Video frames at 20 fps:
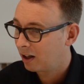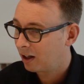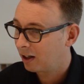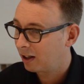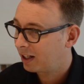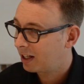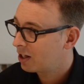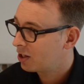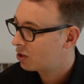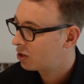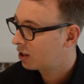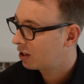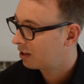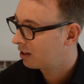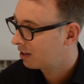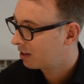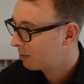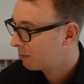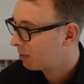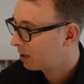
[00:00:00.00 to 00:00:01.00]
a
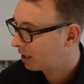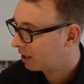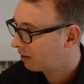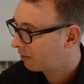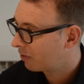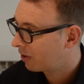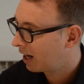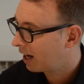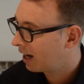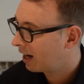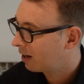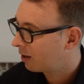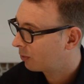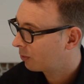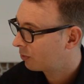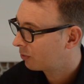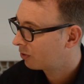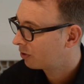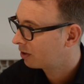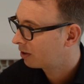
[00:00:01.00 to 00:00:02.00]
kitchen in the middle of the
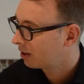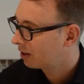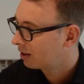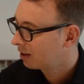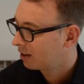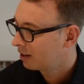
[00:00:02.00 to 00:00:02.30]
house,